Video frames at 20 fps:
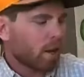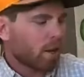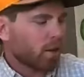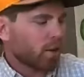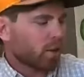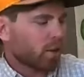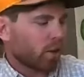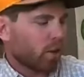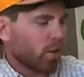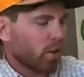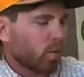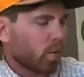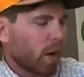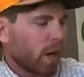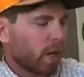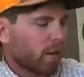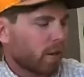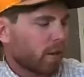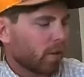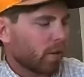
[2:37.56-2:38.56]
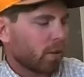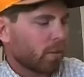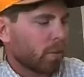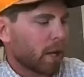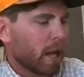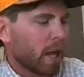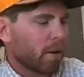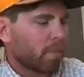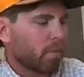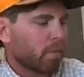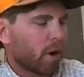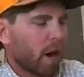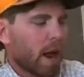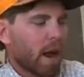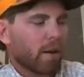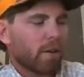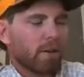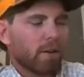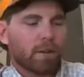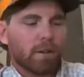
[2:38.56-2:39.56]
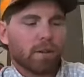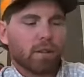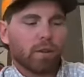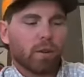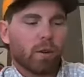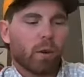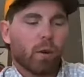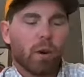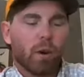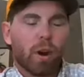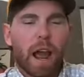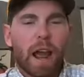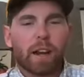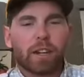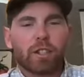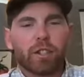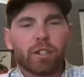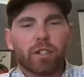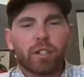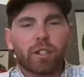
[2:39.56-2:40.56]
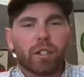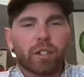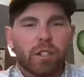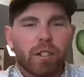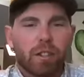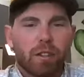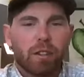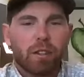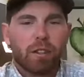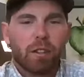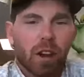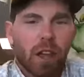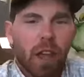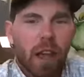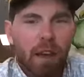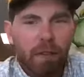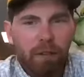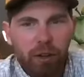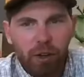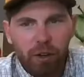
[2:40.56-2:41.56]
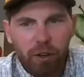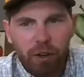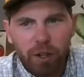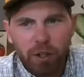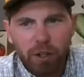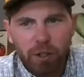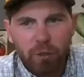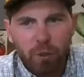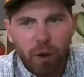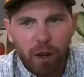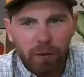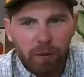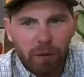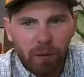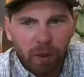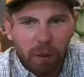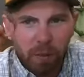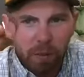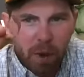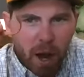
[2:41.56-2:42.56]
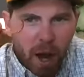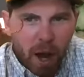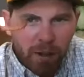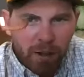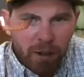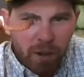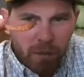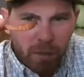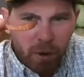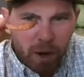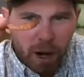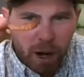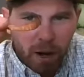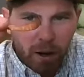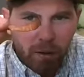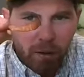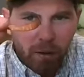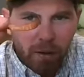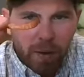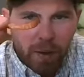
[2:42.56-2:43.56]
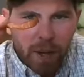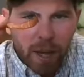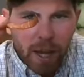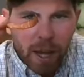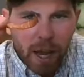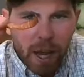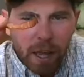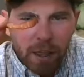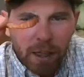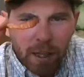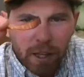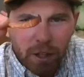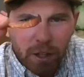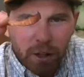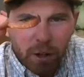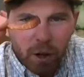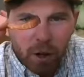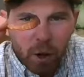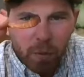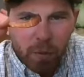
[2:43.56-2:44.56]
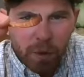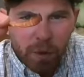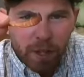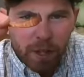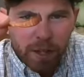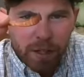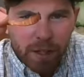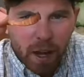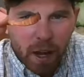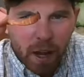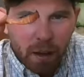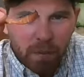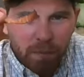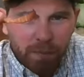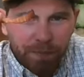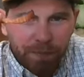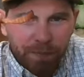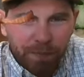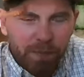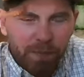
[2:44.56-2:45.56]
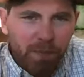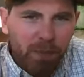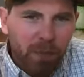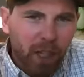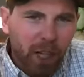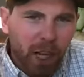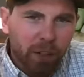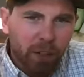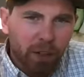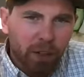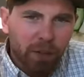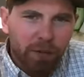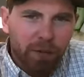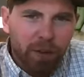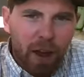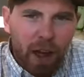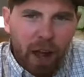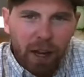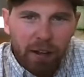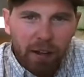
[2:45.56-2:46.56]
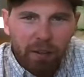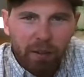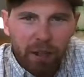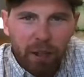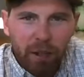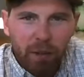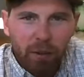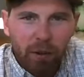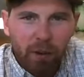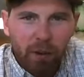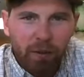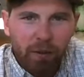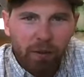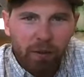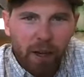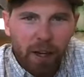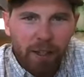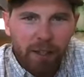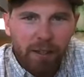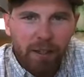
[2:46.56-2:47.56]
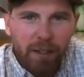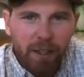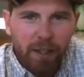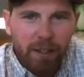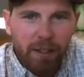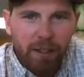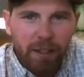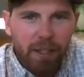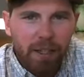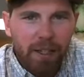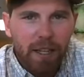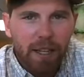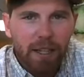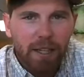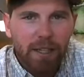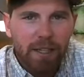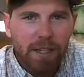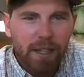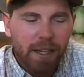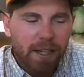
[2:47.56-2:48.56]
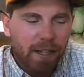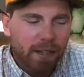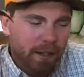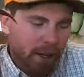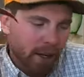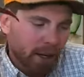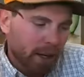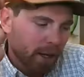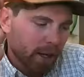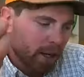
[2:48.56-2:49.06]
So you'd wait till the plant browns, or actually just on an evergreen, you'd wait for the pod to brown, and then you'd open this up, and you'd find anywhere from like 6 to 10 seeds in it.